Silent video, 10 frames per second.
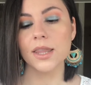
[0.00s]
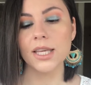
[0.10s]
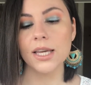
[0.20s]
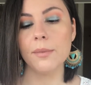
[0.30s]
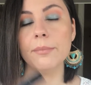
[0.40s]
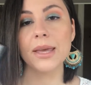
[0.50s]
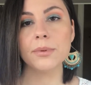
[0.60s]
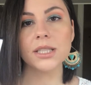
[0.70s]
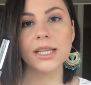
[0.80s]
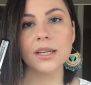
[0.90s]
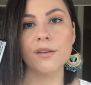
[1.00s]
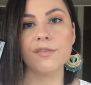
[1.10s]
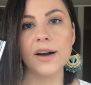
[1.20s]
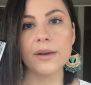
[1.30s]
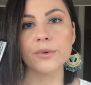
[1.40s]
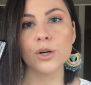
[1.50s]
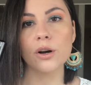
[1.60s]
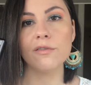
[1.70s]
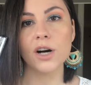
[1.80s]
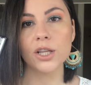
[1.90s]
the Maybelline
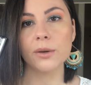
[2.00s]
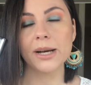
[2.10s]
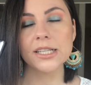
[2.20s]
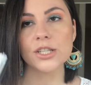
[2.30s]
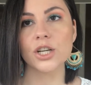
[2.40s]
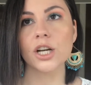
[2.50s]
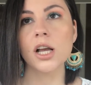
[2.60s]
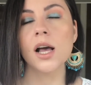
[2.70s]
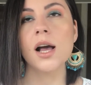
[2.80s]
Fiber Volumizer.